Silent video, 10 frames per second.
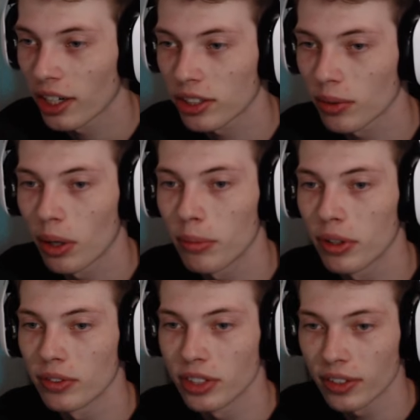character won't
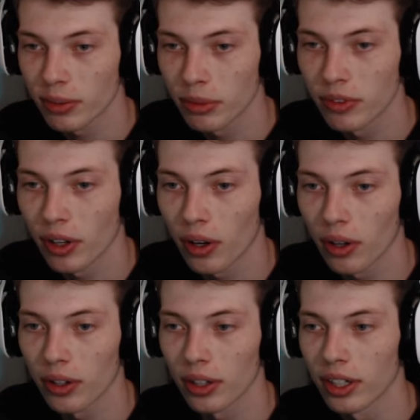move, so you have to move it
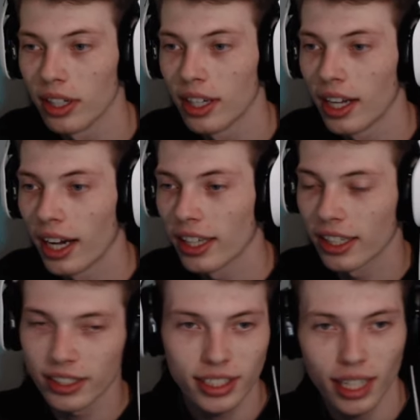harder. And
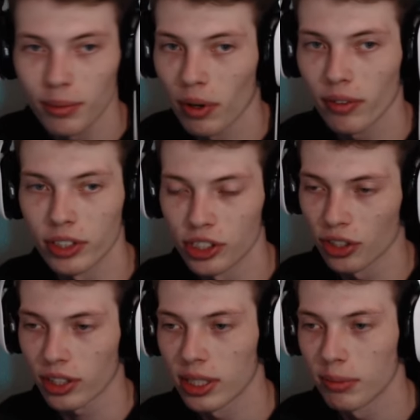then it's kind of more of a
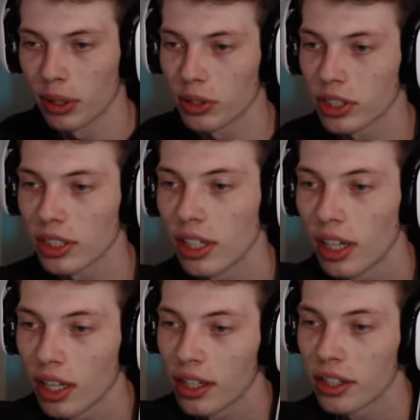jerky motion.
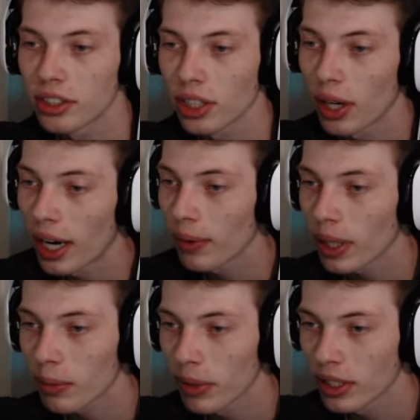So I
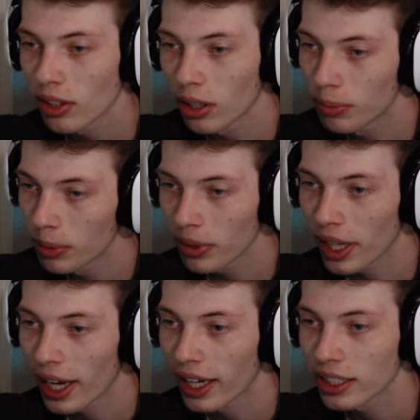recommend to all people
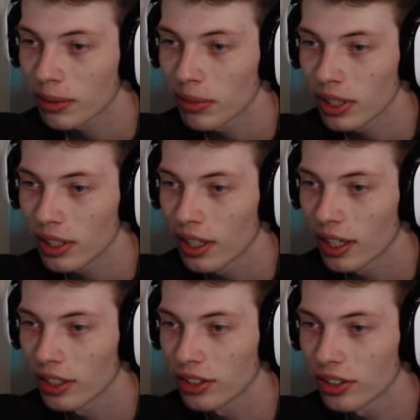that ask me
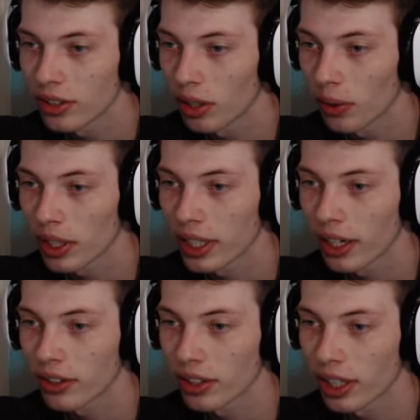is to lower it
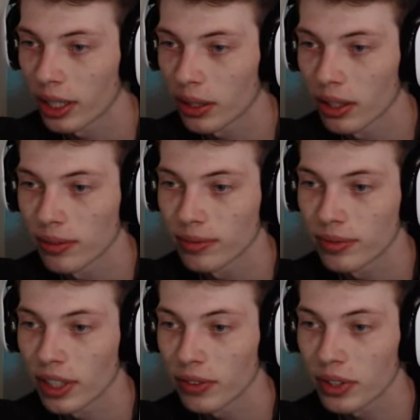down to, like,
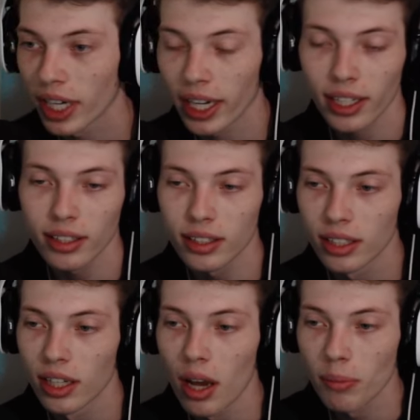if you can,
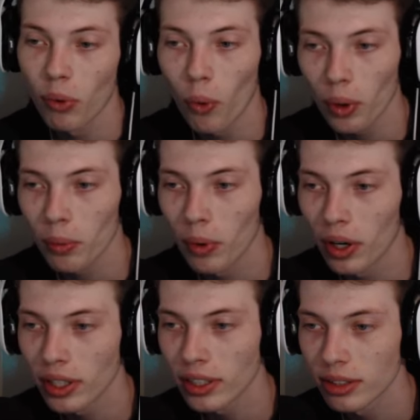
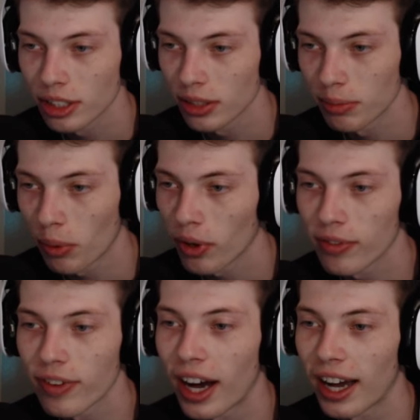0.1 to
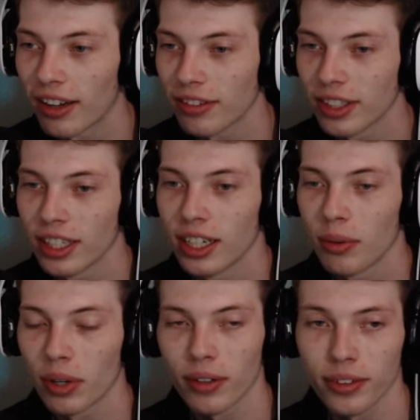0.5.
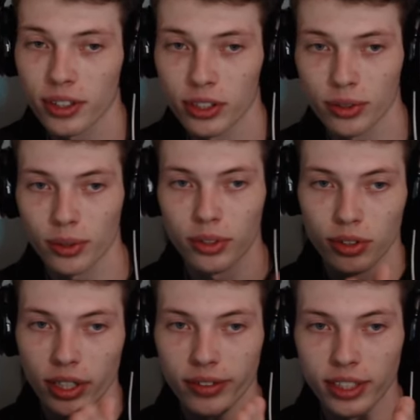Whatever your controller
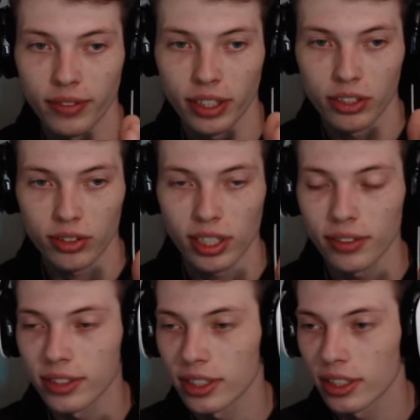drifts, if it
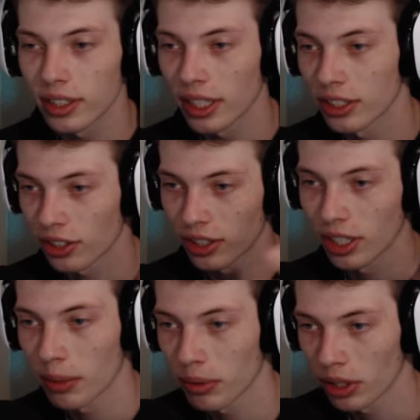drifts, then turn
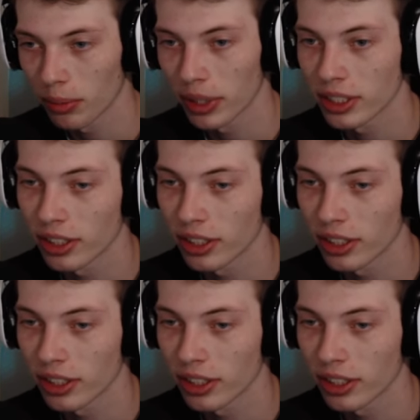it up a little